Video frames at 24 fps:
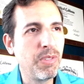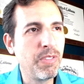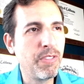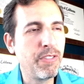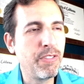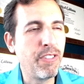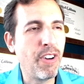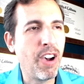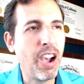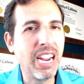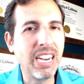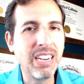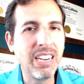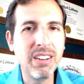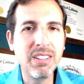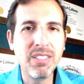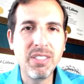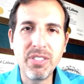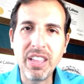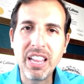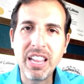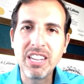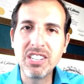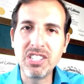find
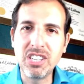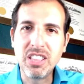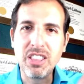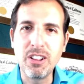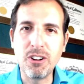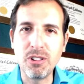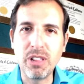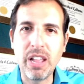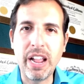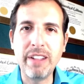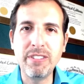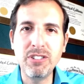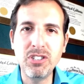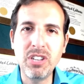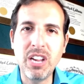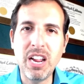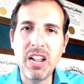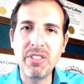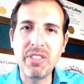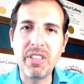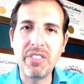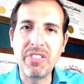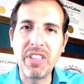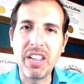things in their lifestyle
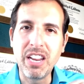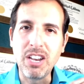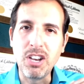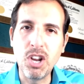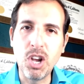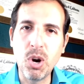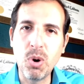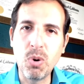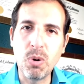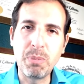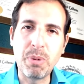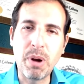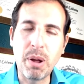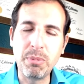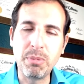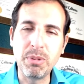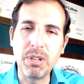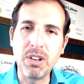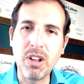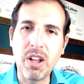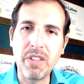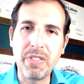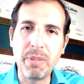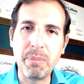that they know are probably
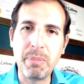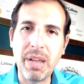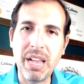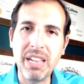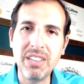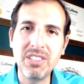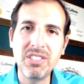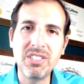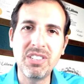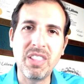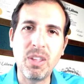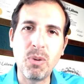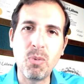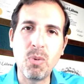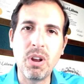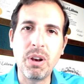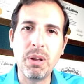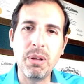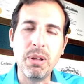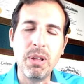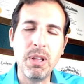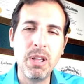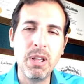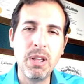not the best, and they want
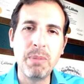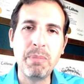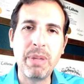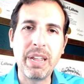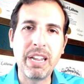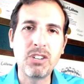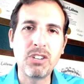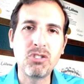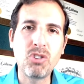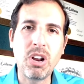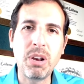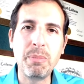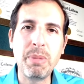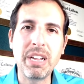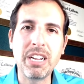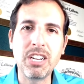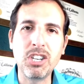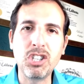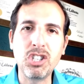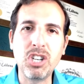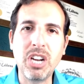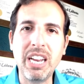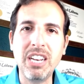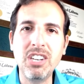to make try to make a
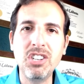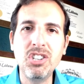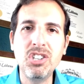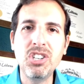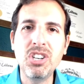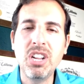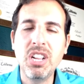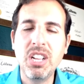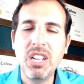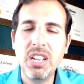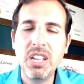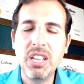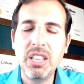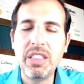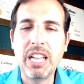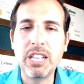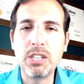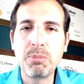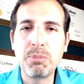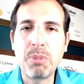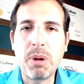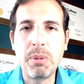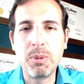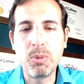change. That's
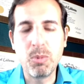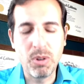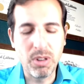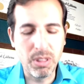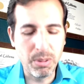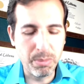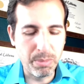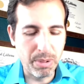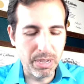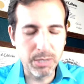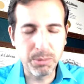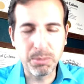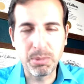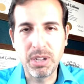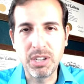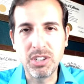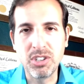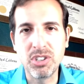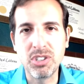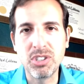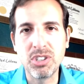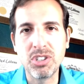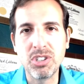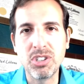probably one of the best
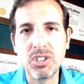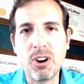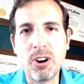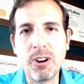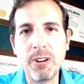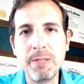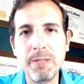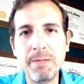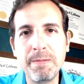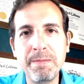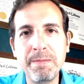places to start.